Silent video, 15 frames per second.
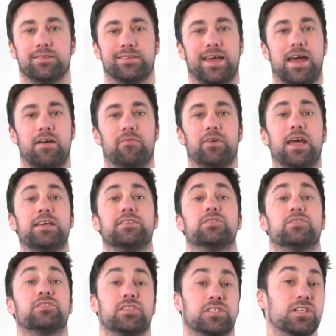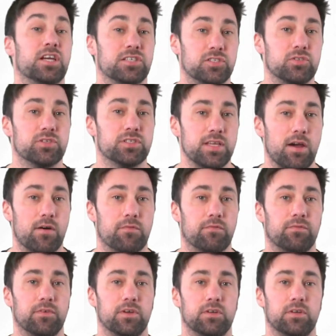that relates to just yourself,